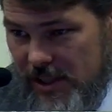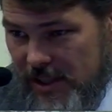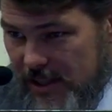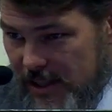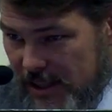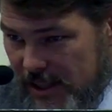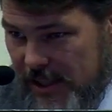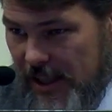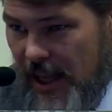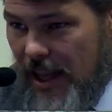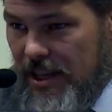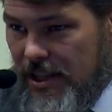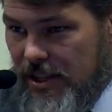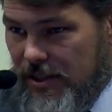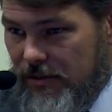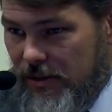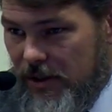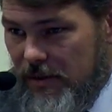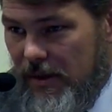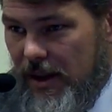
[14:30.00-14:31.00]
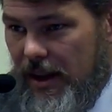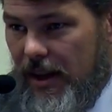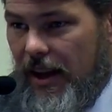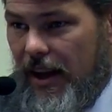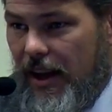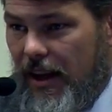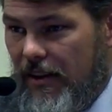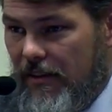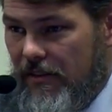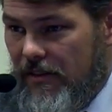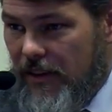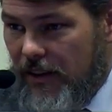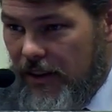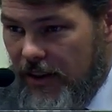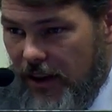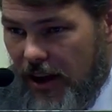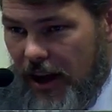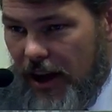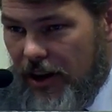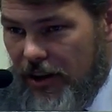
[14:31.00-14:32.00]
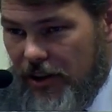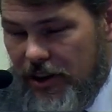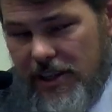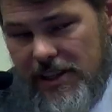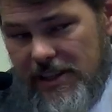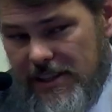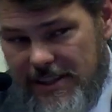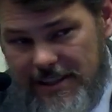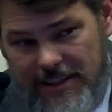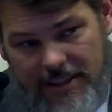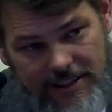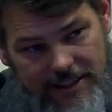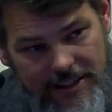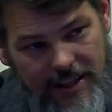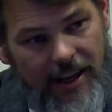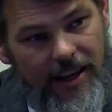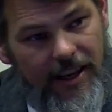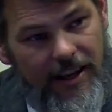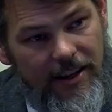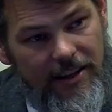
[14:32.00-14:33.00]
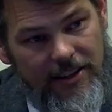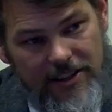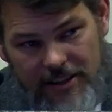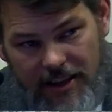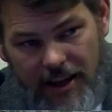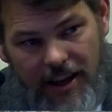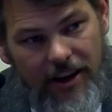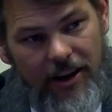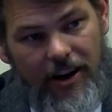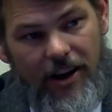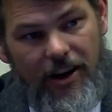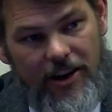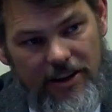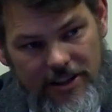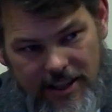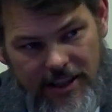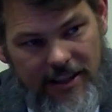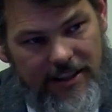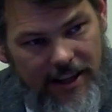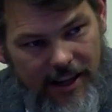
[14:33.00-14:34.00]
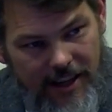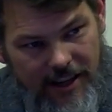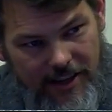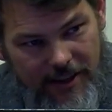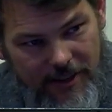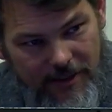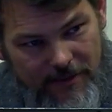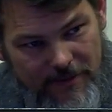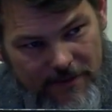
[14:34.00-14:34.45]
the sense we may have that Lonergan's today is not our today.